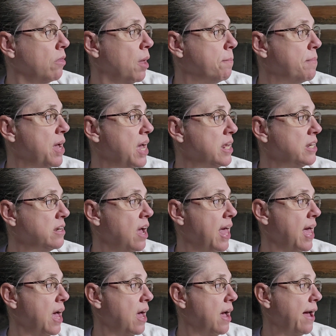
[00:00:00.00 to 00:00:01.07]
But
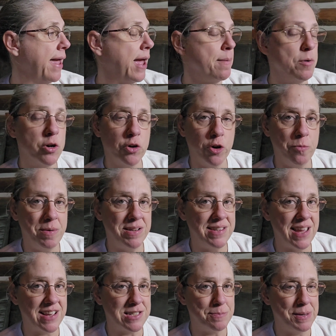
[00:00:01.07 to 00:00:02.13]
amigurumi
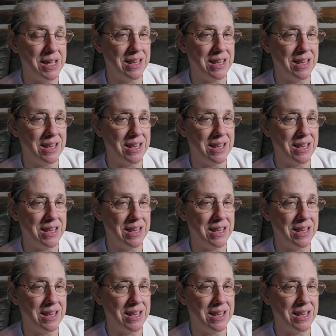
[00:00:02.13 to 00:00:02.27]
takes me